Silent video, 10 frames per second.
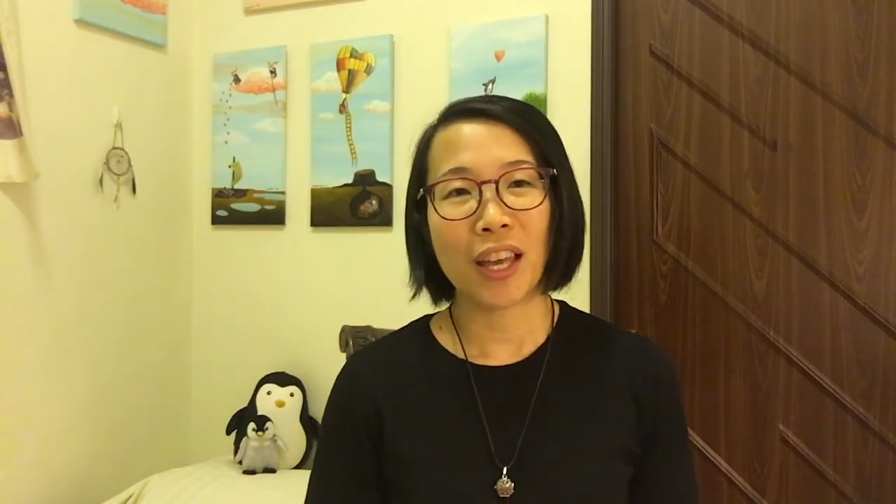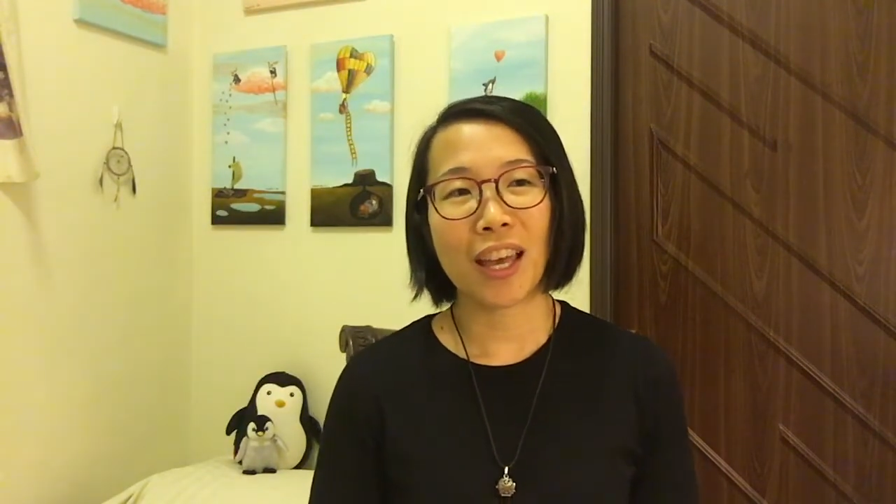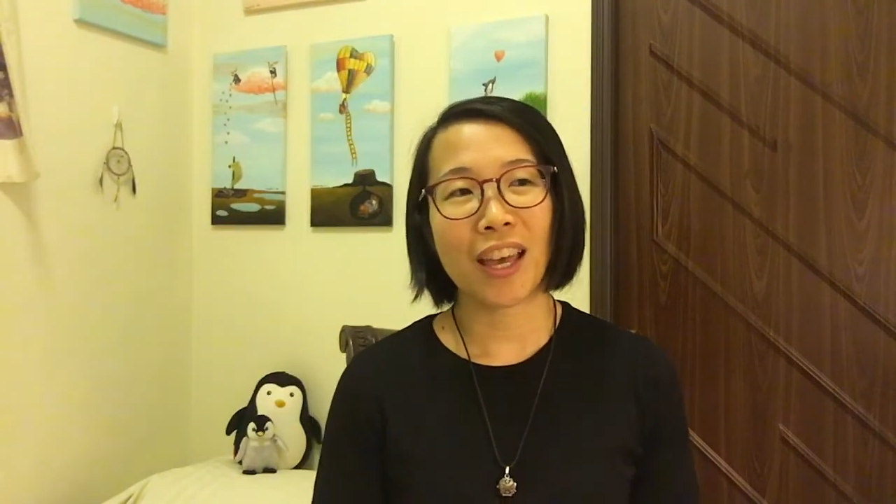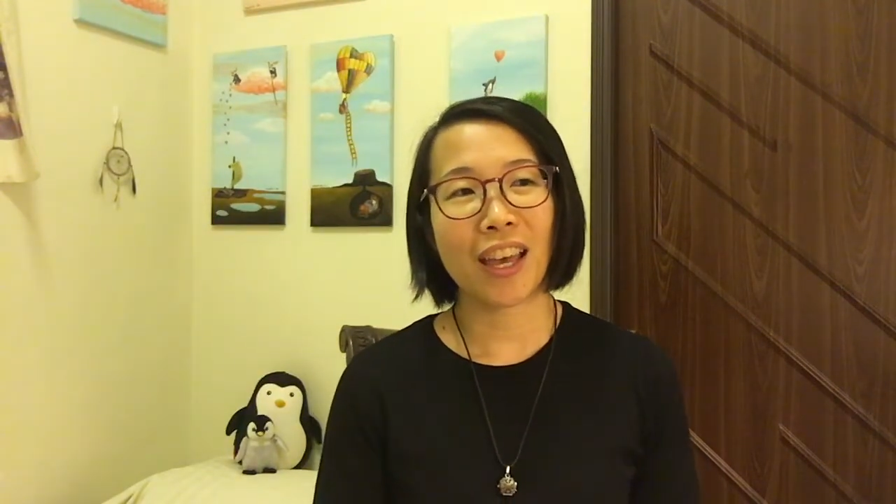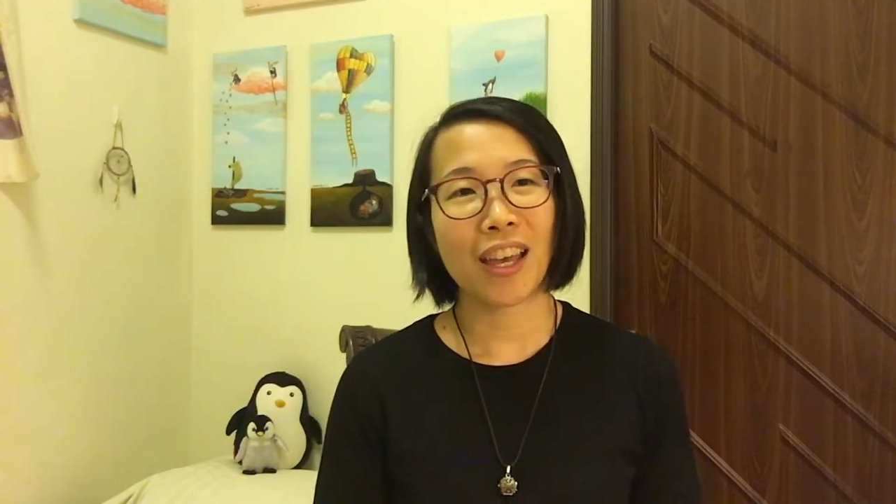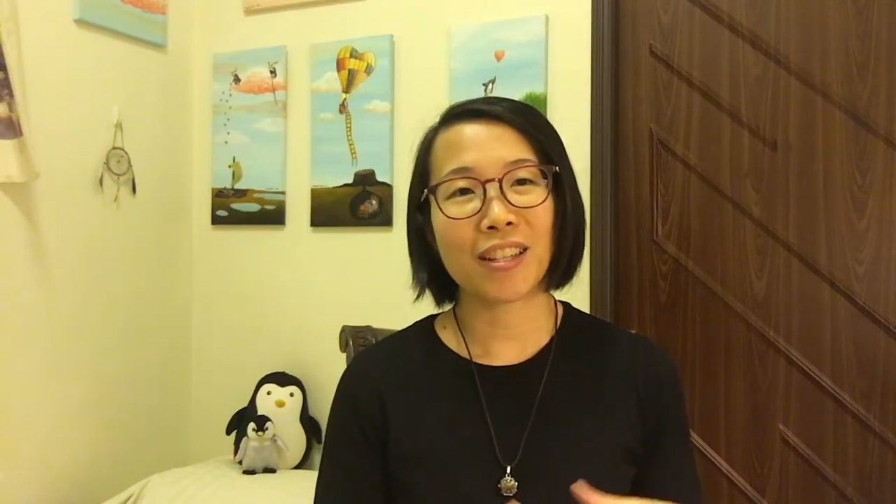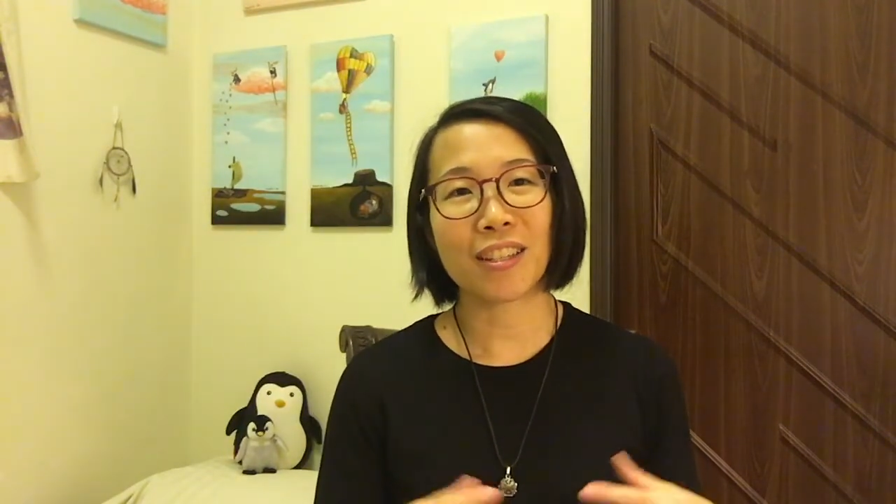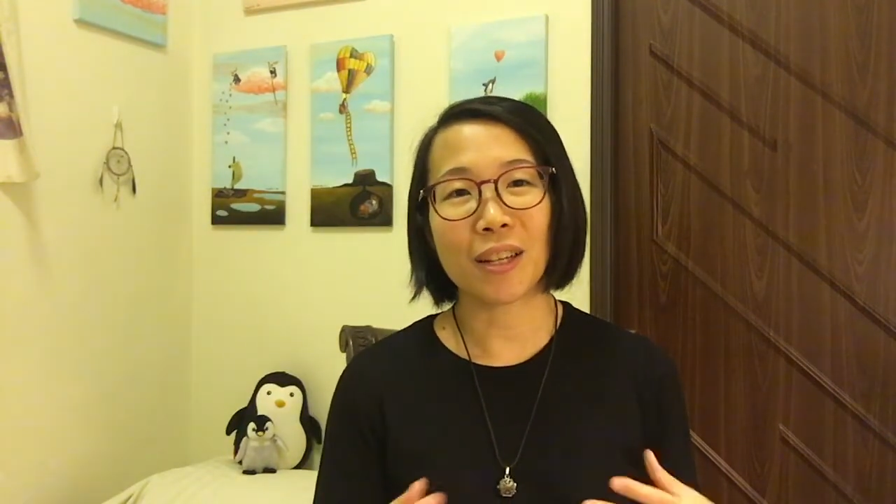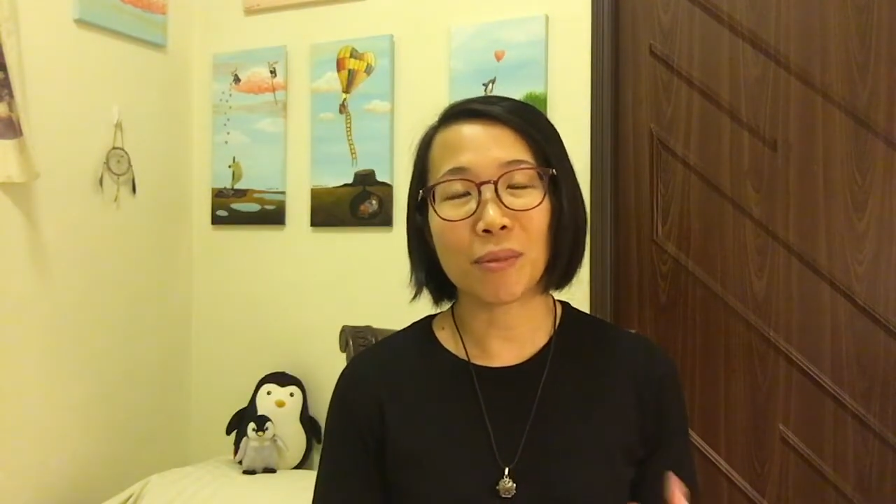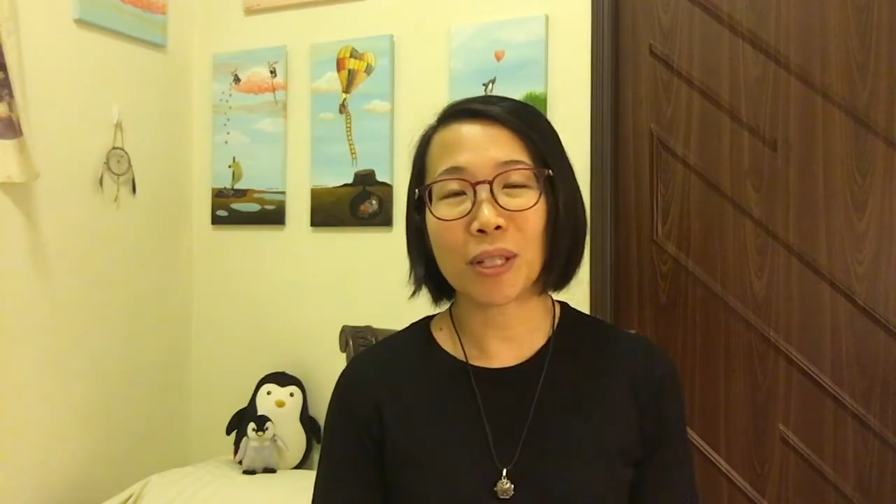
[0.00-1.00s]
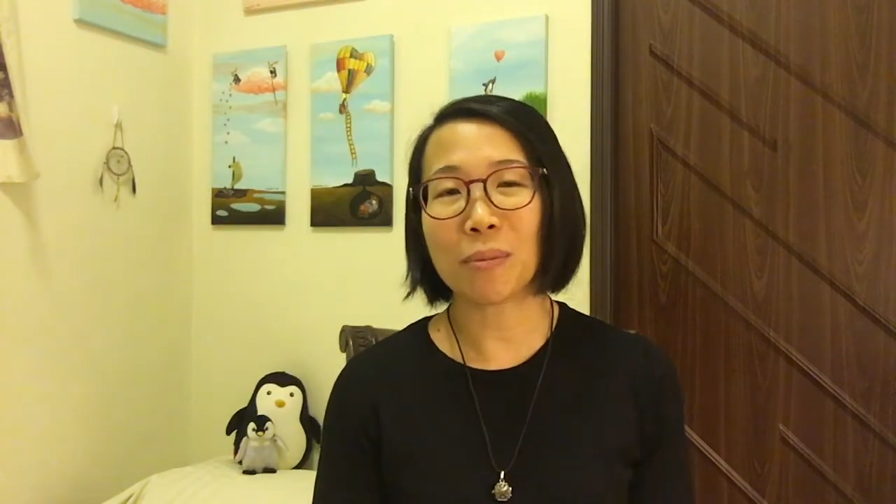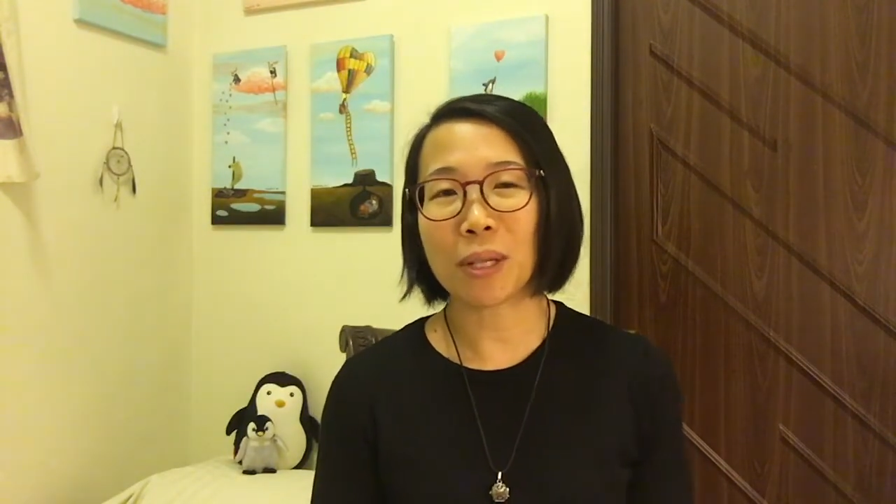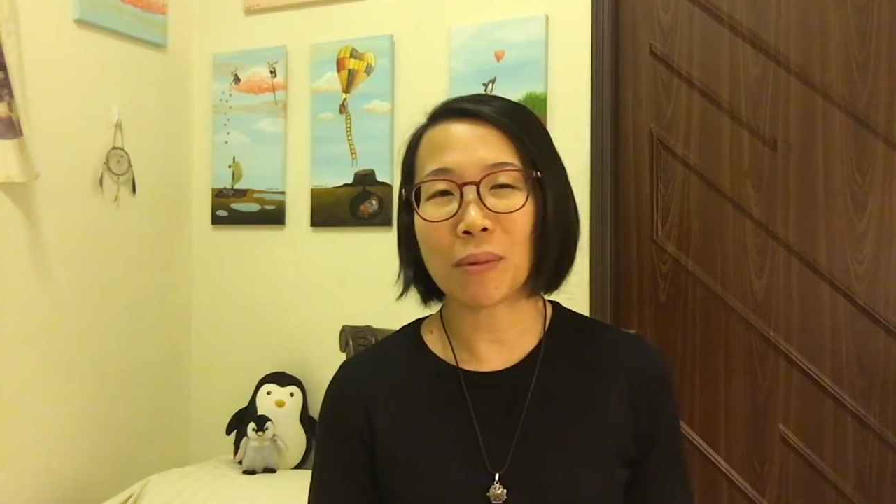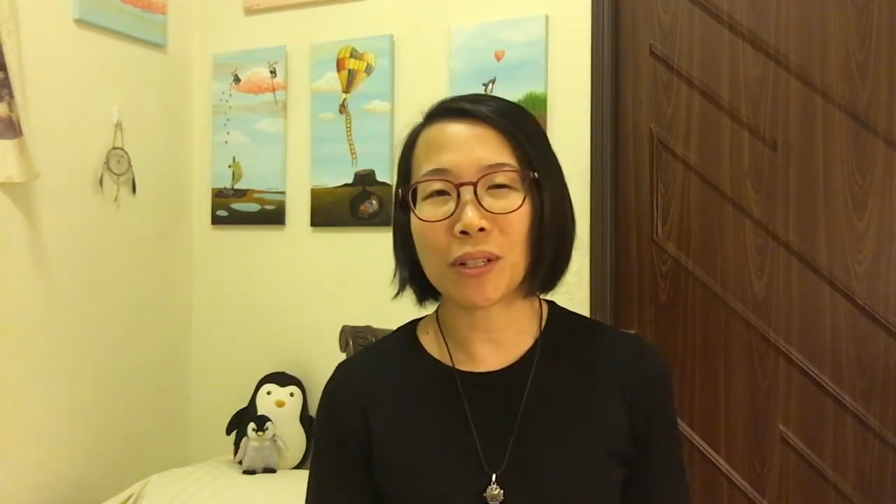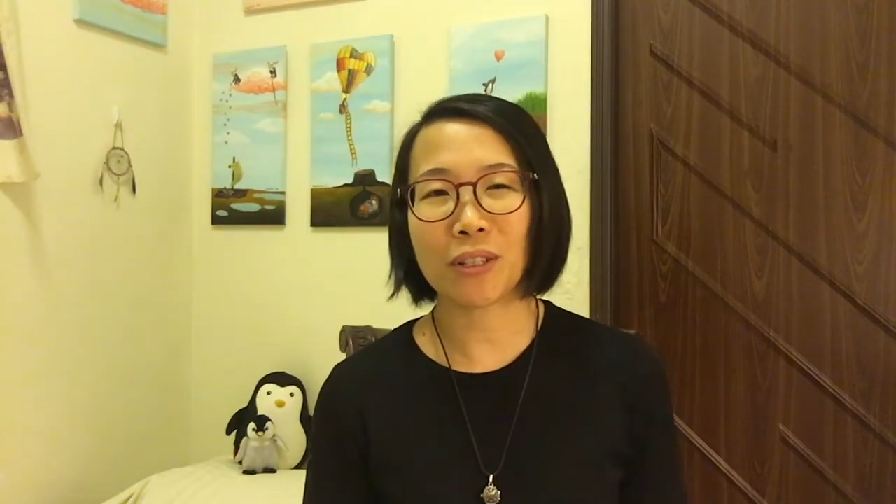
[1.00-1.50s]
and a um, little bit
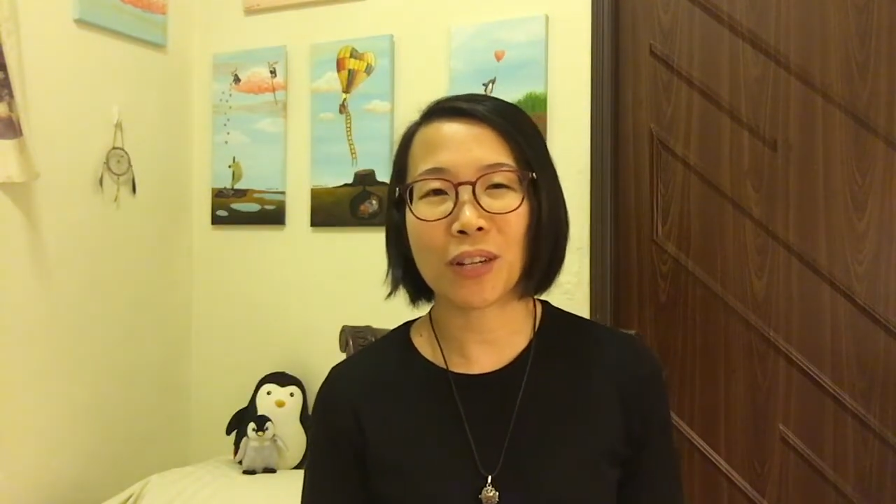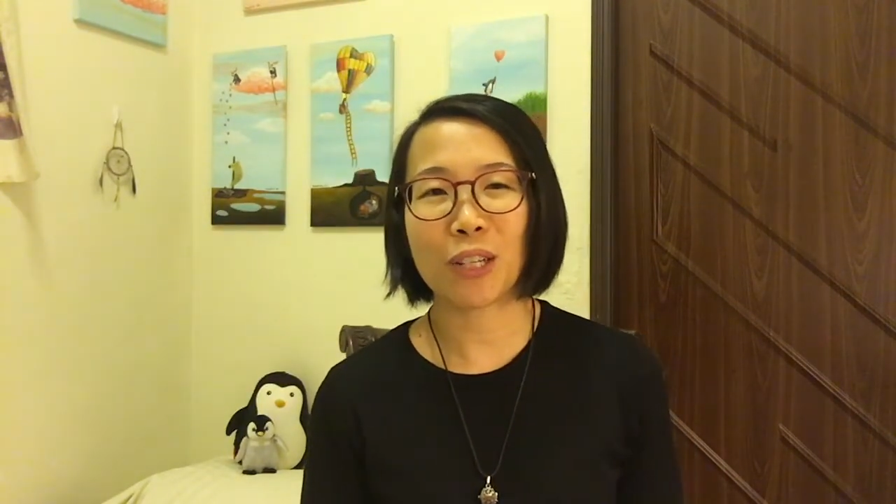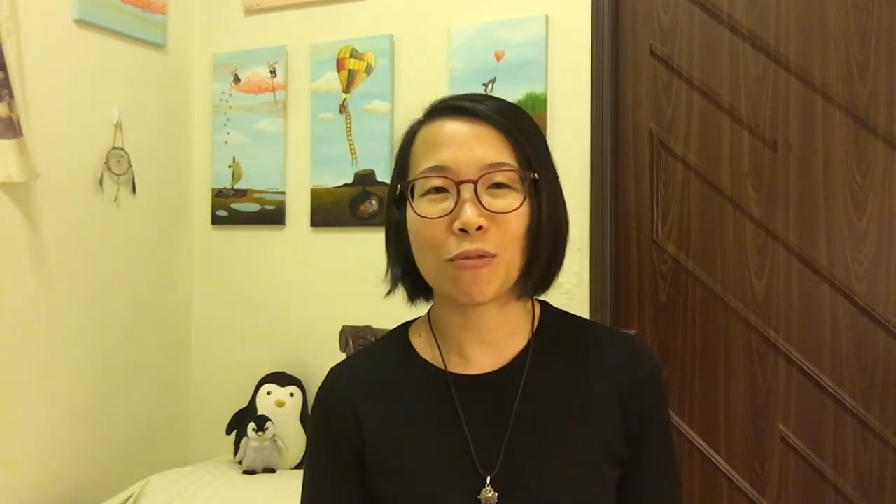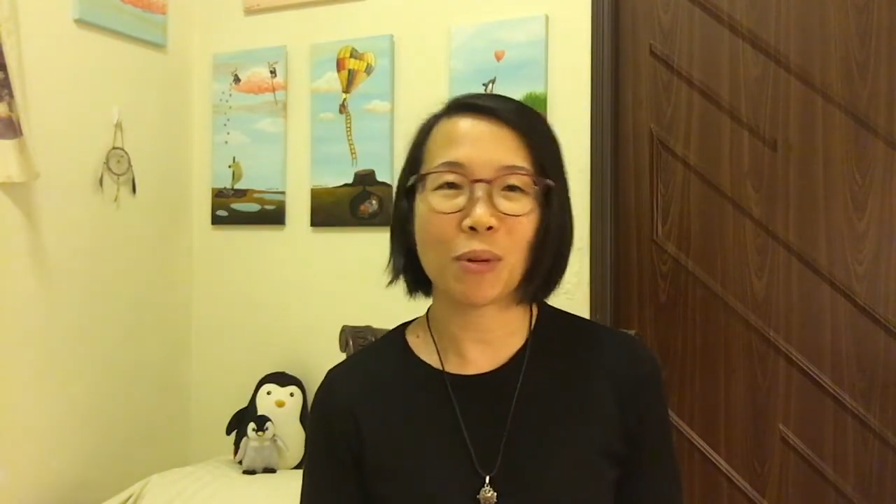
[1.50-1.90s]
about the creative